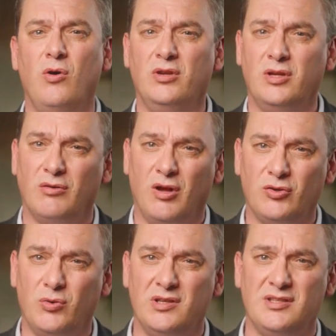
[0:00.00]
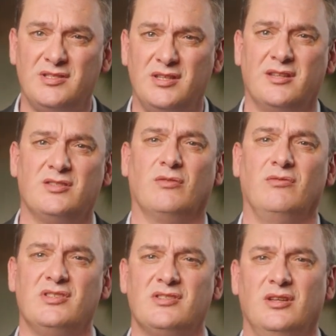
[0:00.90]
only around twenty-six
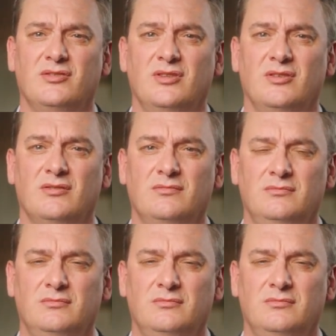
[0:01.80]
degrees Celsius.